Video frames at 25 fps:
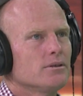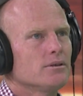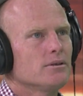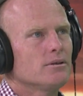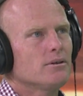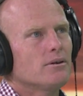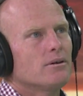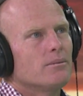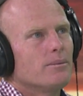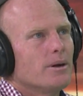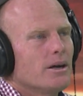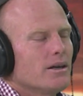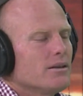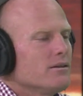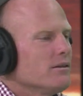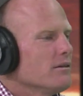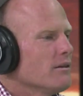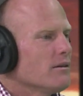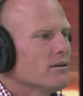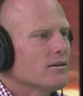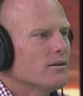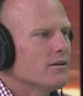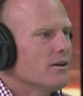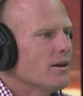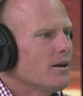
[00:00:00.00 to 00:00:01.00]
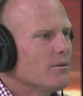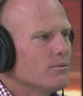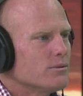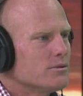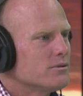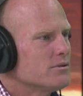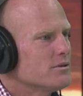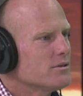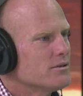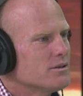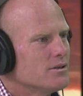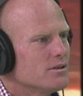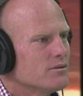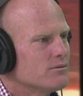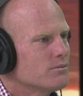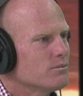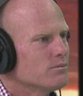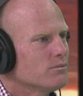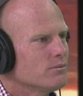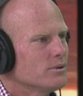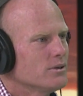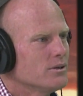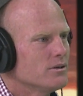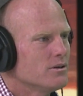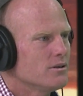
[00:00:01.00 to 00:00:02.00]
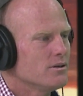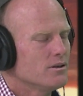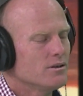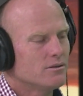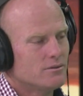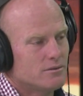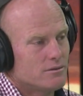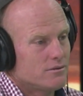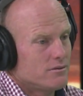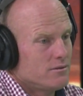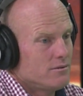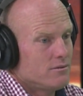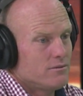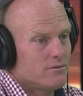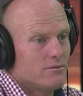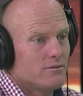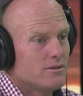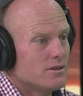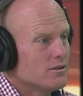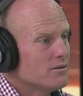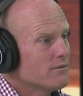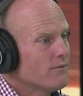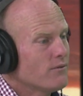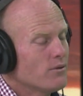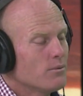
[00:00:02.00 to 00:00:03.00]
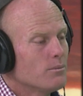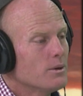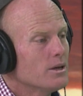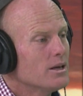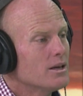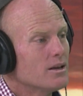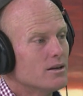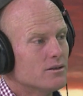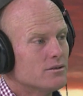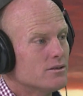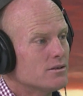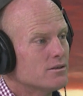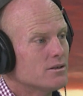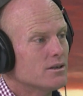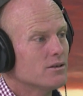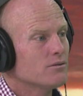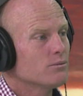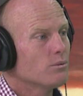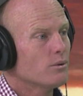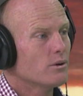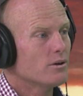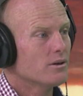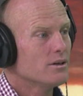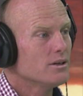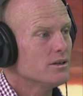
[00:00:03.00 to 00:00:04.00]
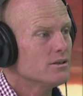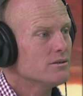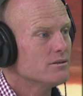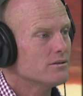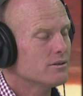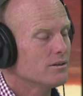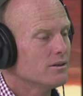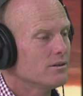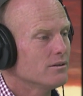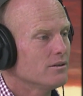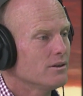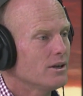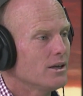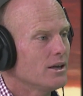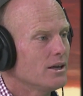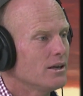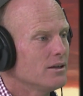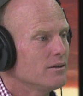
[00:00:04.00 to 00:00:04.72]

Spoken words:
Oh, mate, I don't know. It's just for me. It just is what it is, and